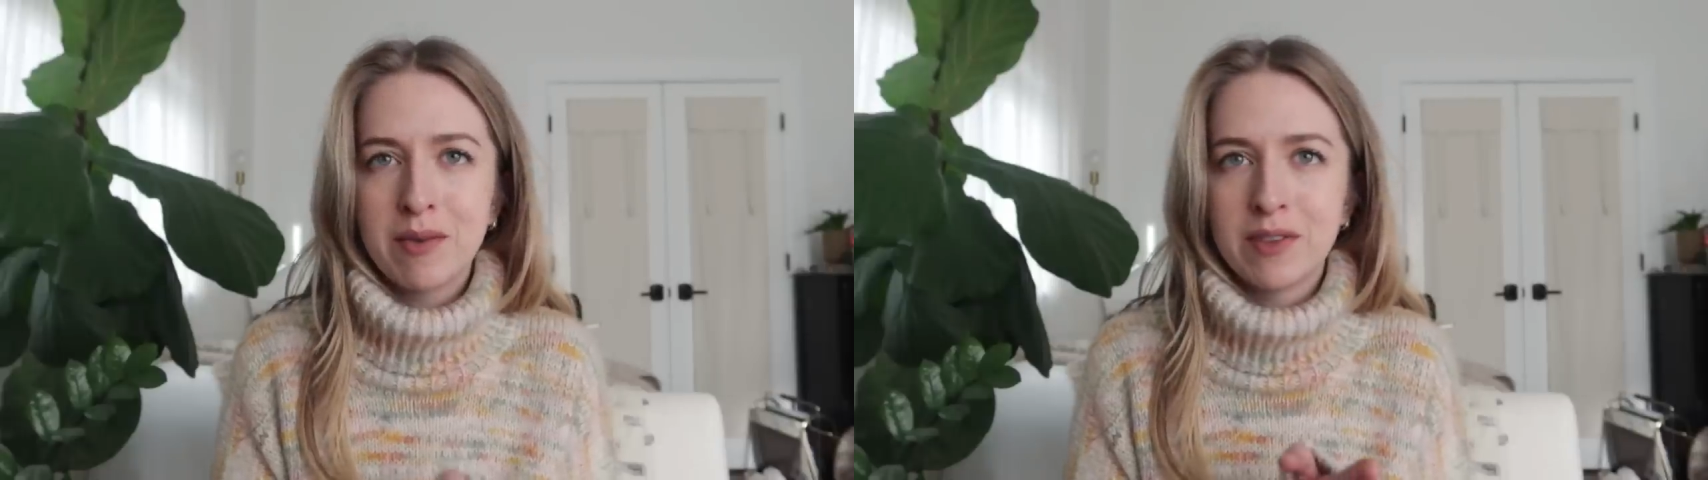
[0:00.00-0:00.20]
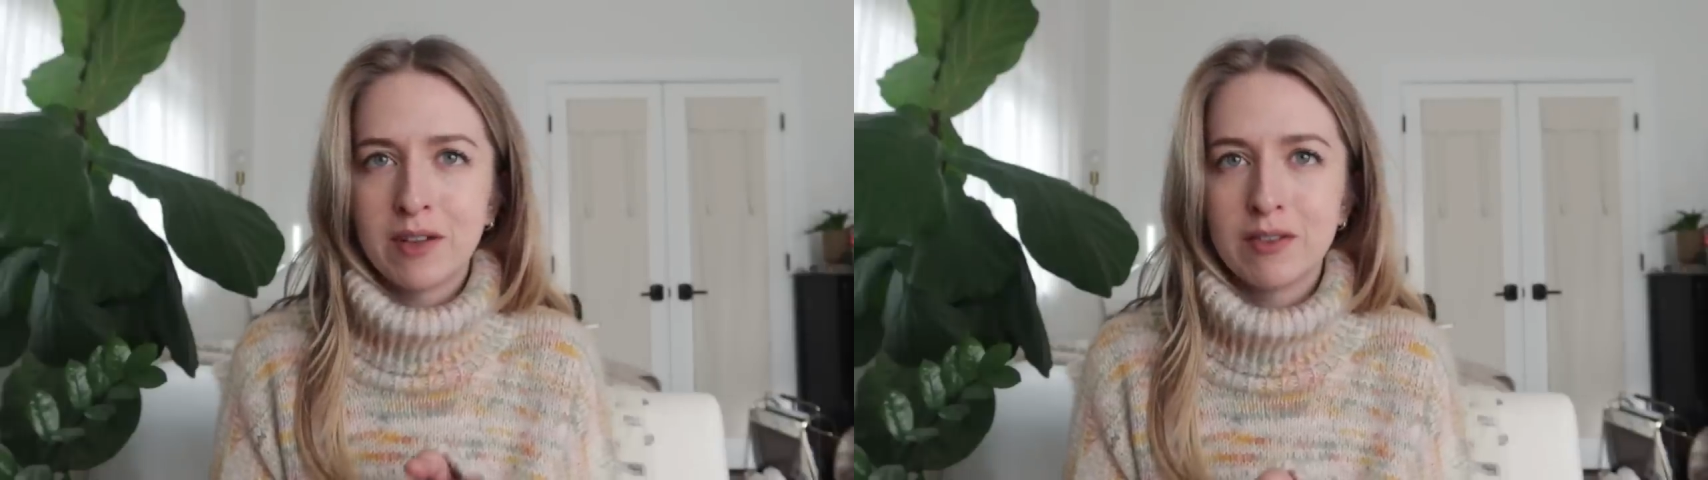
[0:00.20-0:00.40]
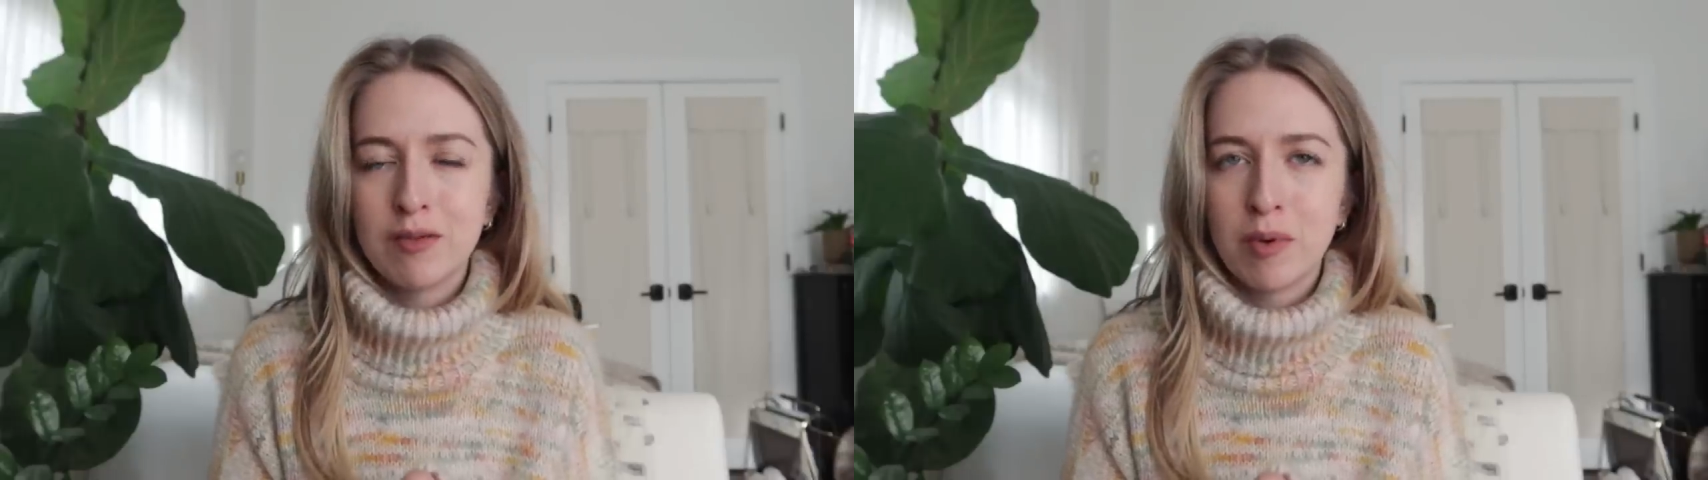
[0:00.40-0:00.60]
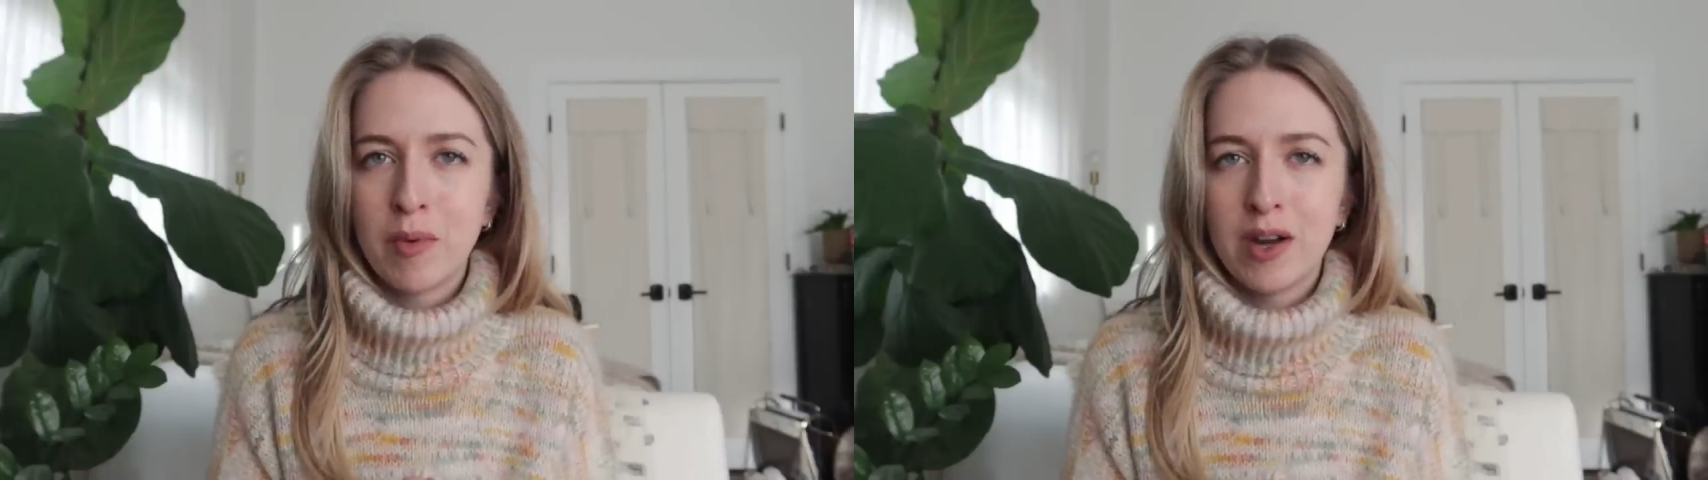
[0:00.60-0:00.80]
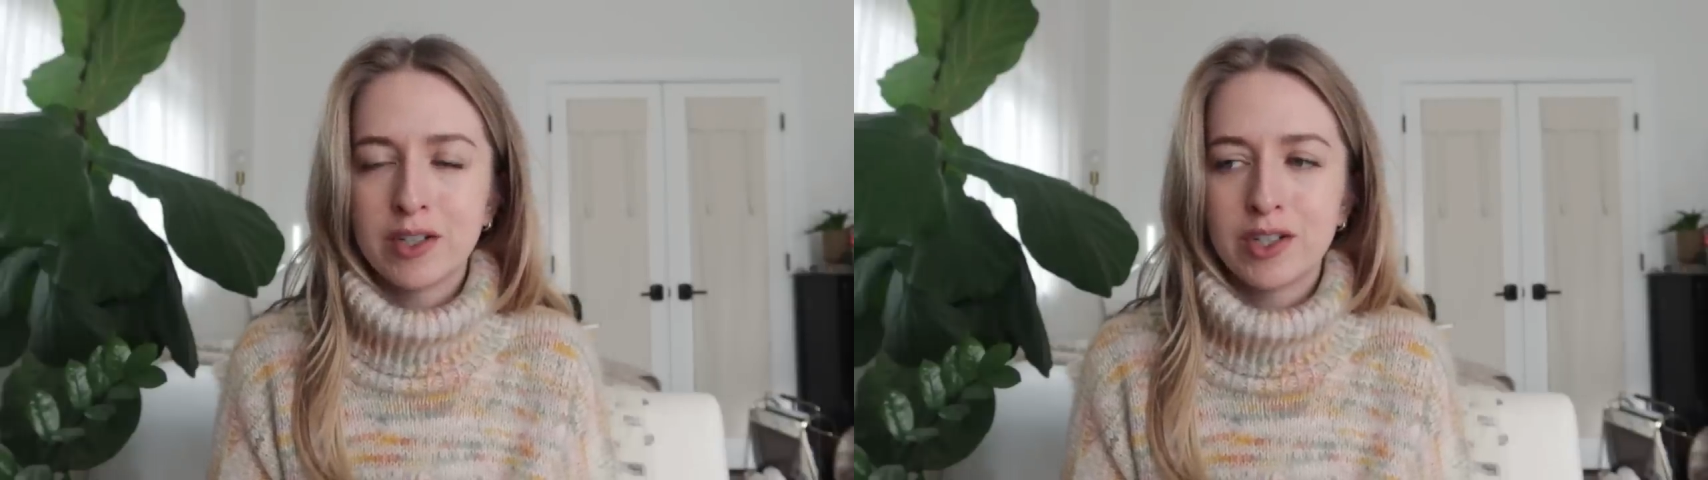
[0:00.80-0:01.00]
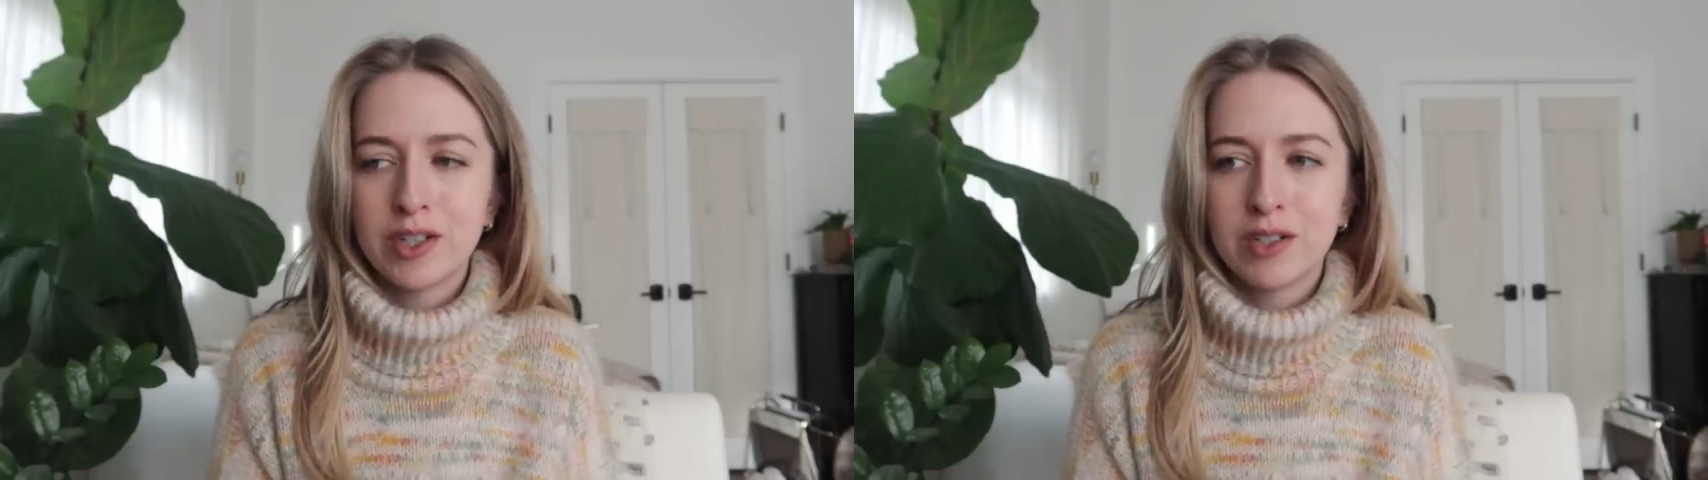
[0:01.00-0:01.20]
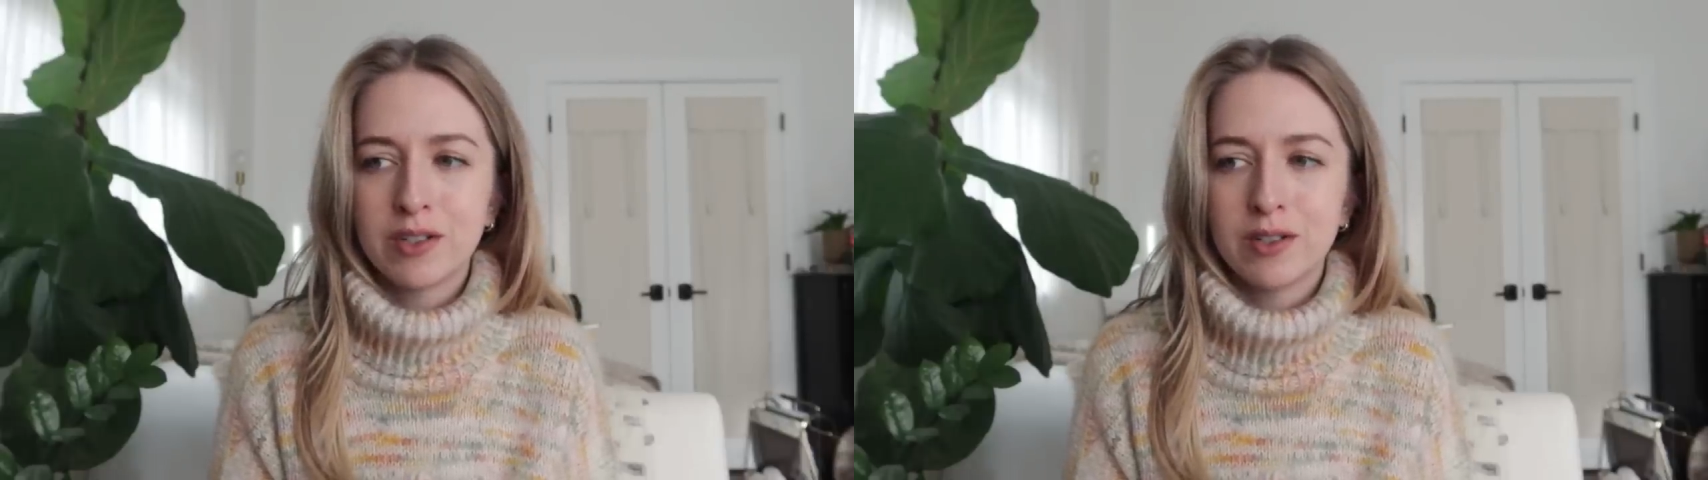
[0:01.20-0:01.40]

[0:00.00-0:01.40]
with non-superwash